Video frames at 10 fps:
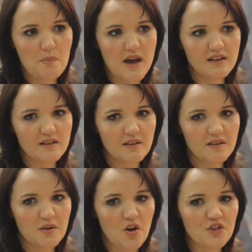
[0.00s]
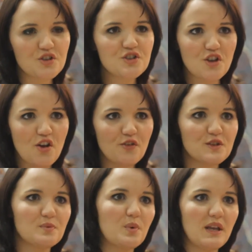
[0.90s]
But on the
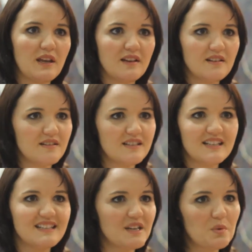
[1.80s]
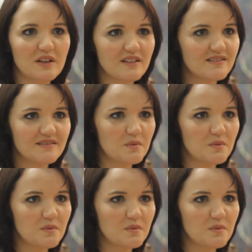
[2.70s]
surface, we didn't deal with it.